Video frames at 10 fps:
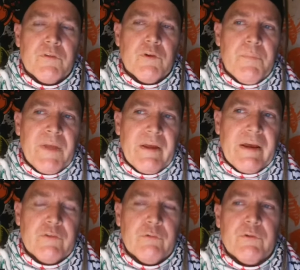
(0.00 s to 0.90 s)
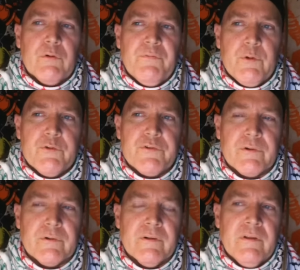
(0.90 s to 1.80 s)
is no past, there's no
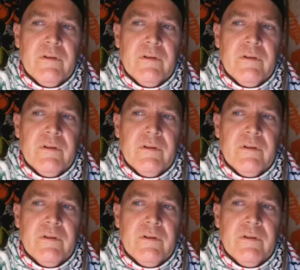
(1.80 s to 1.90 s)
future,